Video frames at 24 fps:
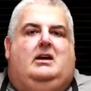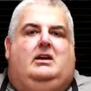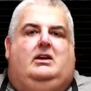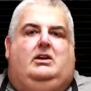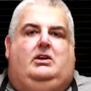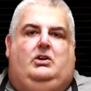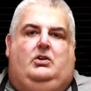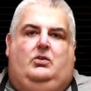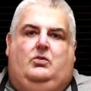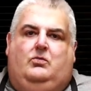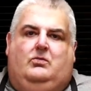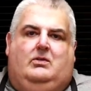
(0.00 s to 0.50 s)

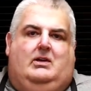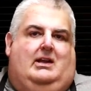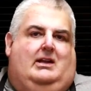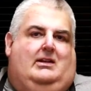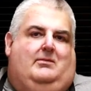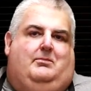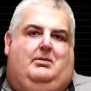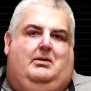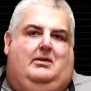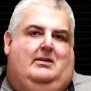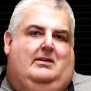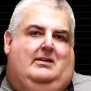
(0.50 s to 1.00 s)
you
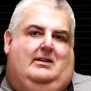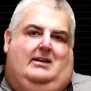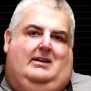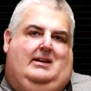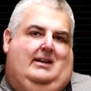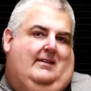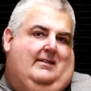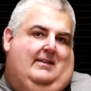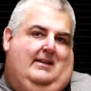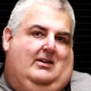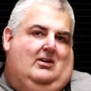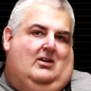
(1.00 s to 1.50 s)
can put
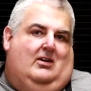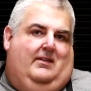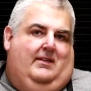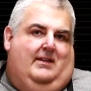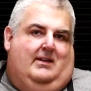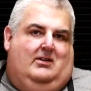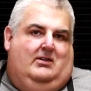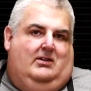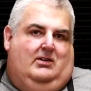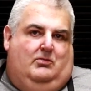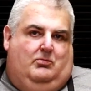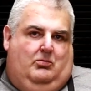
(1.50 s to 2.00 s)
anything on
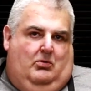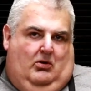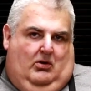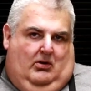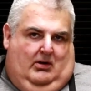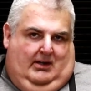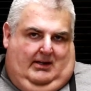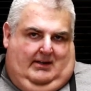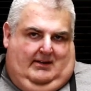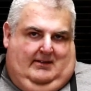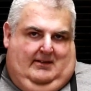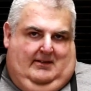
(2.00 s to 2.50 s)
there you
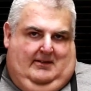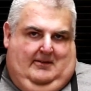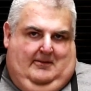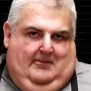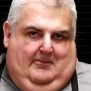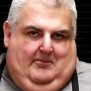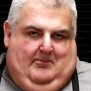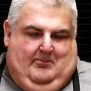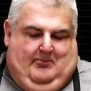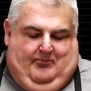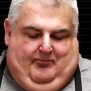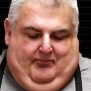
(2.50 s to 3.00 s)
want,
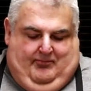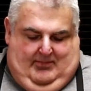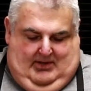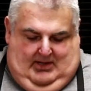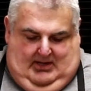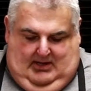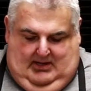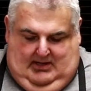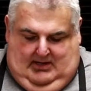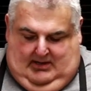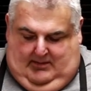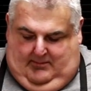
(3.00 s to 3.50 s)

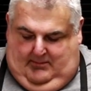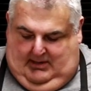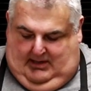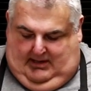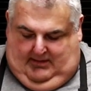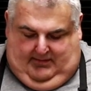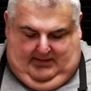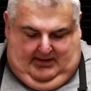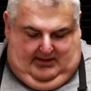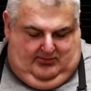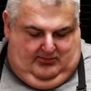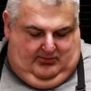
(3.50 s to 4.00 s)

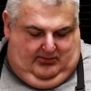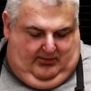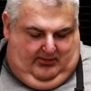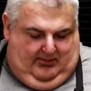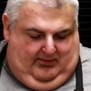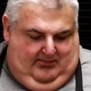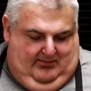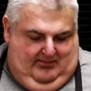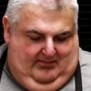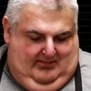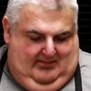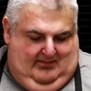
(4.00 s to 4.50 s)
but these are the
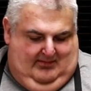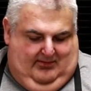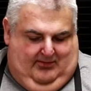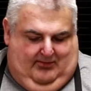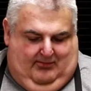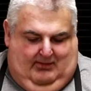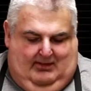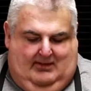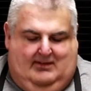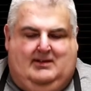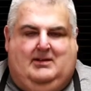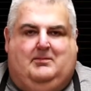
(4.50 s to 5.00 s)

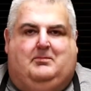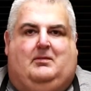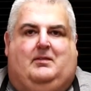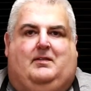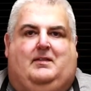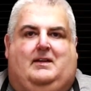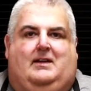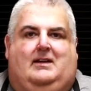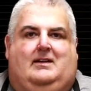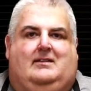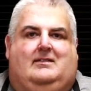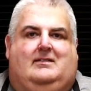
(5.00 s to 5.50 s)
3 simple
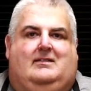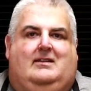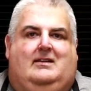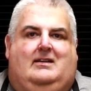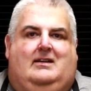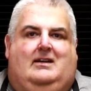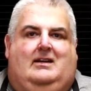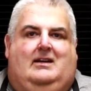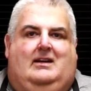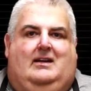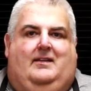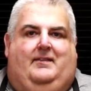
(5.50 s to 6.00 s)
things
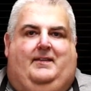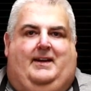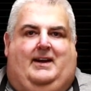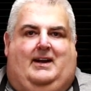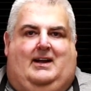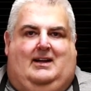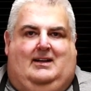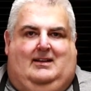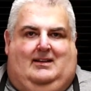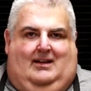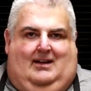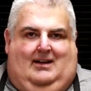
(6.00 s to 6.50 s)
that
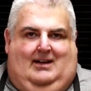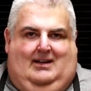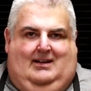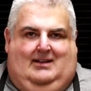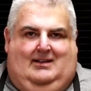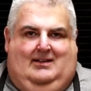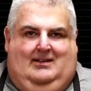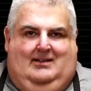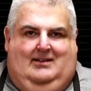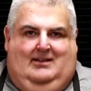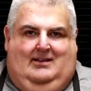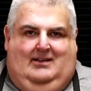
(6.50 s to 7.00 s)
I like.
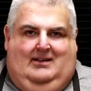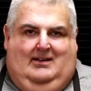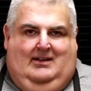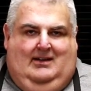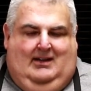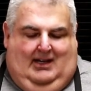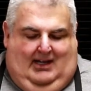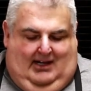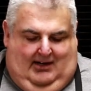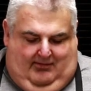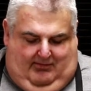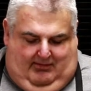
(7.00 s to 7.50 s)

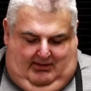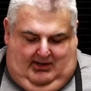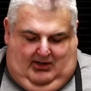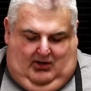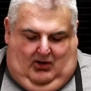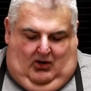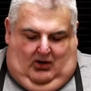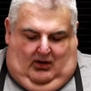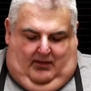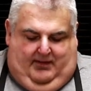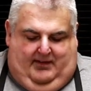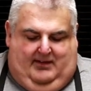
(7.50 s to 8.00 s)
And if we
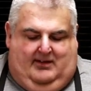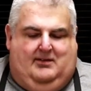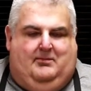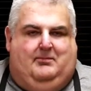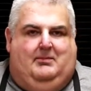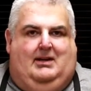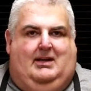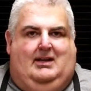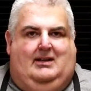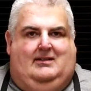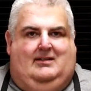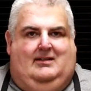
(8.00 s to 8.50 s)
call this
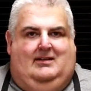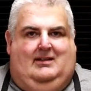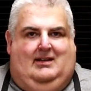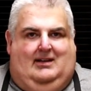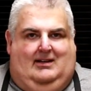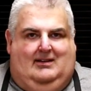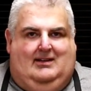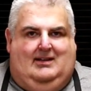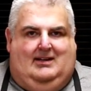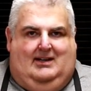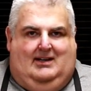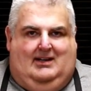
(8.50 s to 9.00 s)
meat
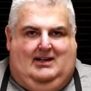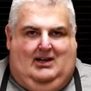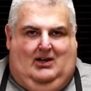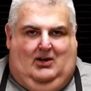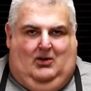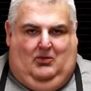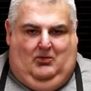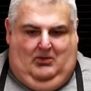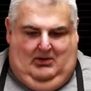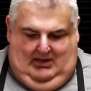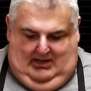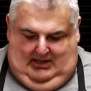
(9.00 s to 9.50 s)
and let it
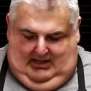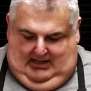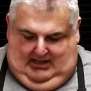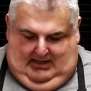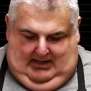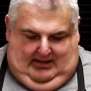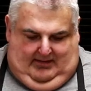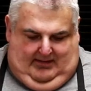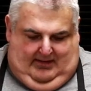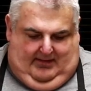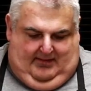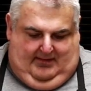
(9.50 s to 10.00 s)
go,
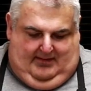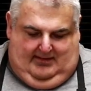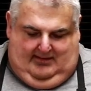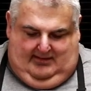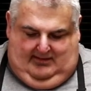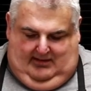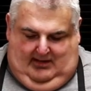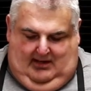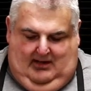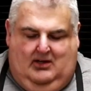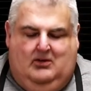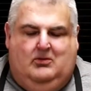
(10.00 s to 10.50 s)
then
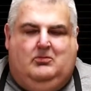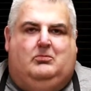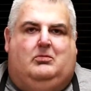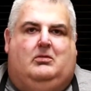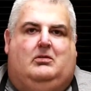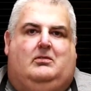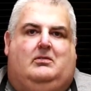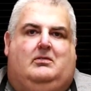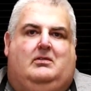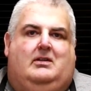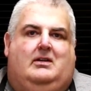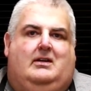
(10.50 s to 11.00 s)
this
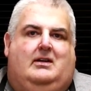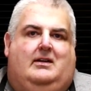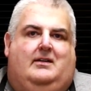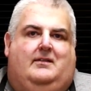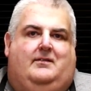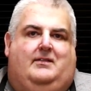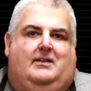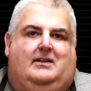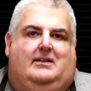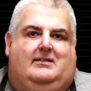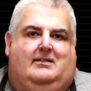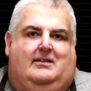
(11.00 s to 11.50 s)
will
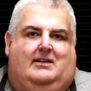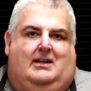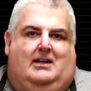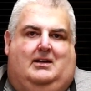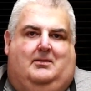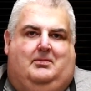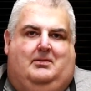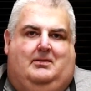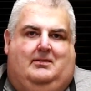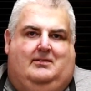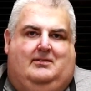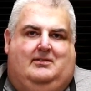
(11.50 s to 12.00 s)
fix it
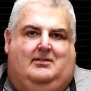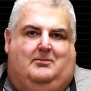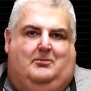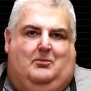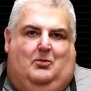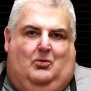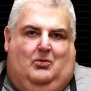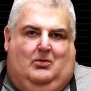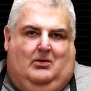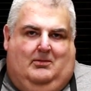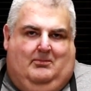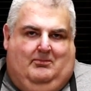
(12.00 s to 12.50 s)
up some
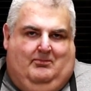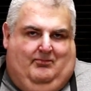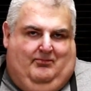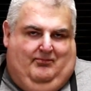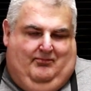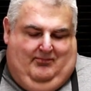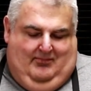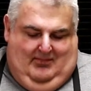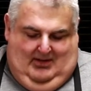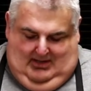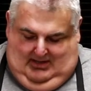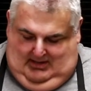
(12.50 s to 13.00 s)
more.
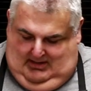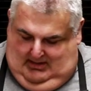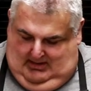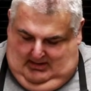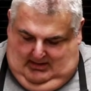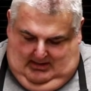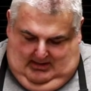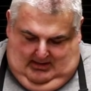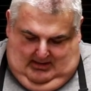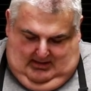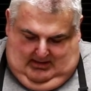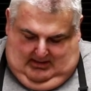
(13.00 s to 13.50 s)

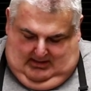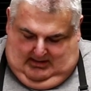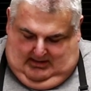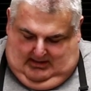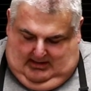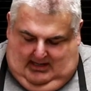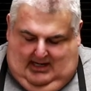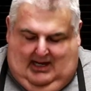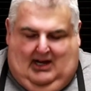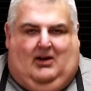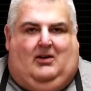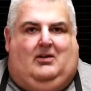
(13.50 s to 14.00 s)

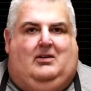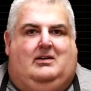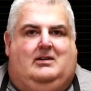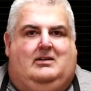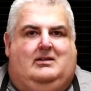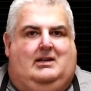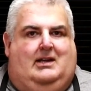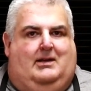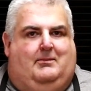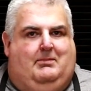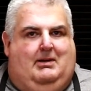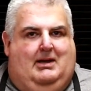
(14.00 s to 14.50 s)
Now,
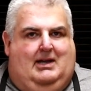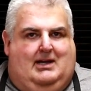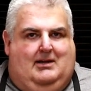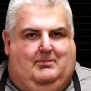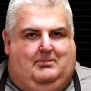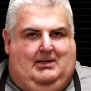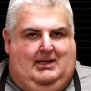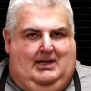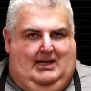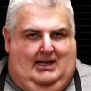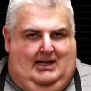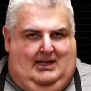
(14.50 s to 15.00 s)

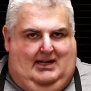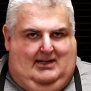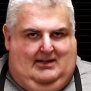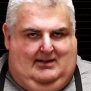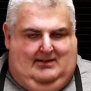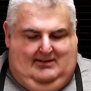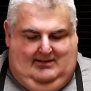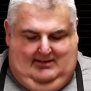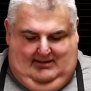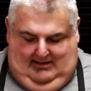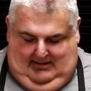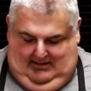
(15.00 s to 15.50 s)
impeccably clean